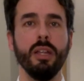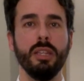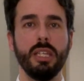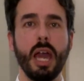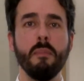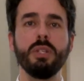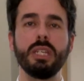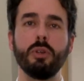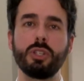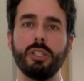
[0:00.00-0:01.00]
the
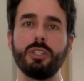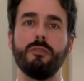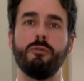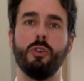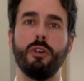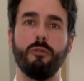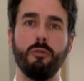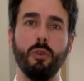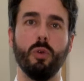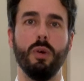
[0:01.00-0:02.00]
empty bottles for
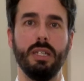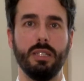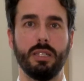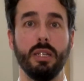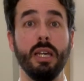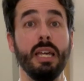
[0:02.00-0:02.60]
full ones.